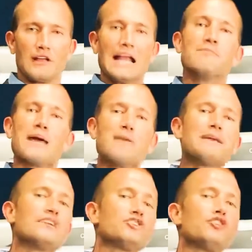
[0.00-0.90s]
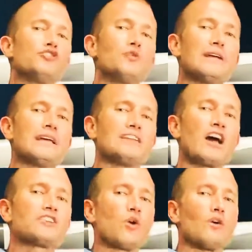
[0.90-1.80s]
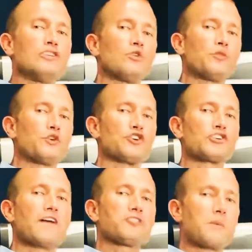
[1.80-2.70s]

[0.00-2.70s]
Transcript: And maybe it's you doing it not to only do it for yourself,